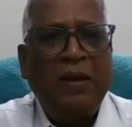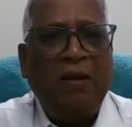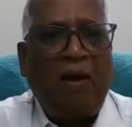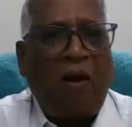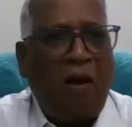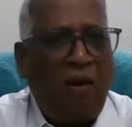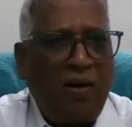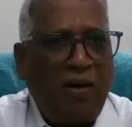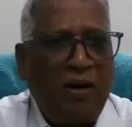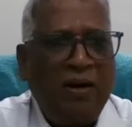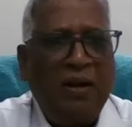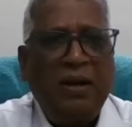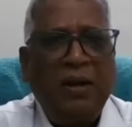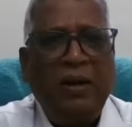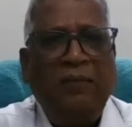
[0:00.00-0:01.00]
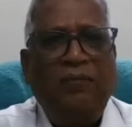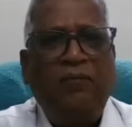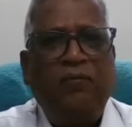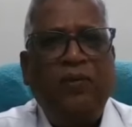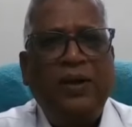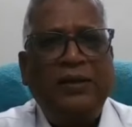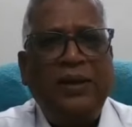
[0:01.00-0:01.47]
or if
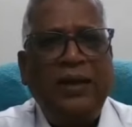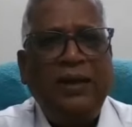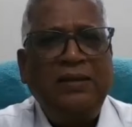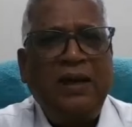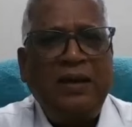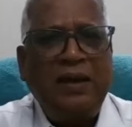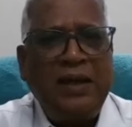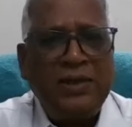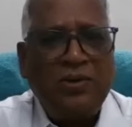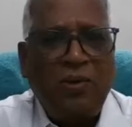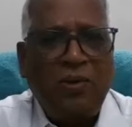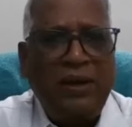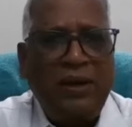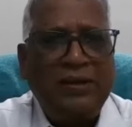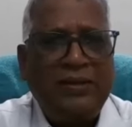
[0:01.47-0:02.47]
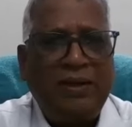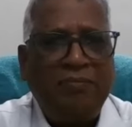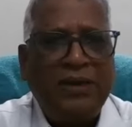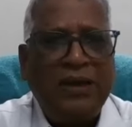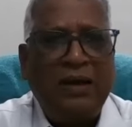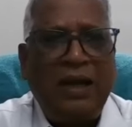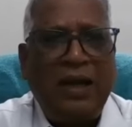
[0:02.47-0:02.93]
we think that he is only
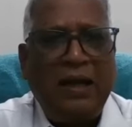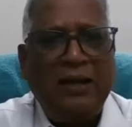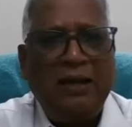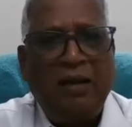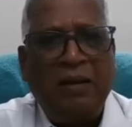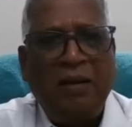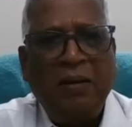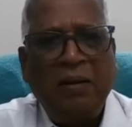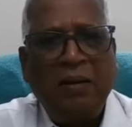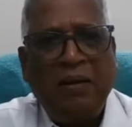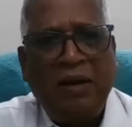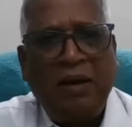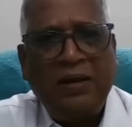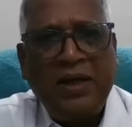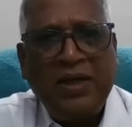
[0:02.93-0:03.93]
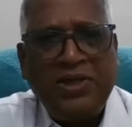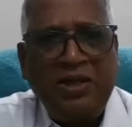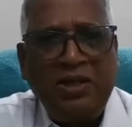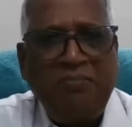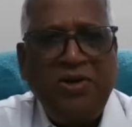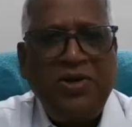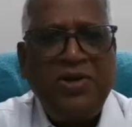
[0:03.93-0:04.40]
something like a
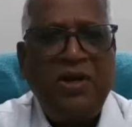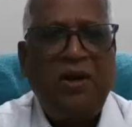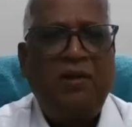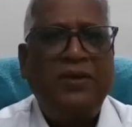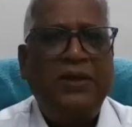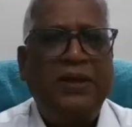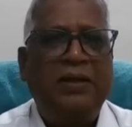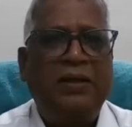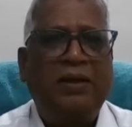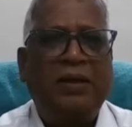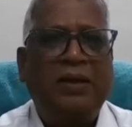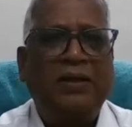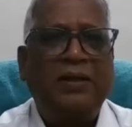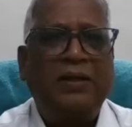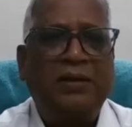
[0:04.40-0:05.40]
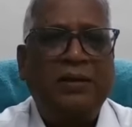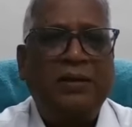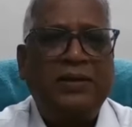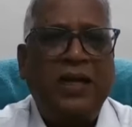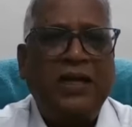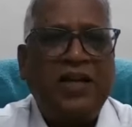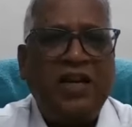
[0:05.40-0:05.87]
distribution of the
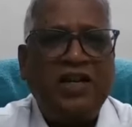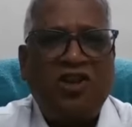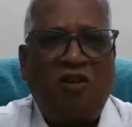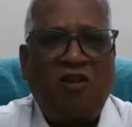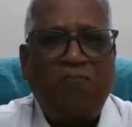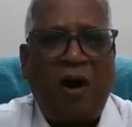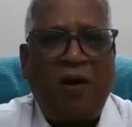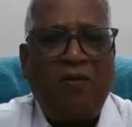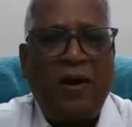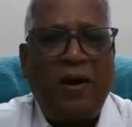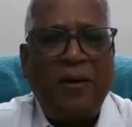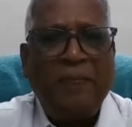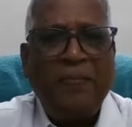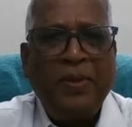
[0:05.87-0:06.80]
centers of power,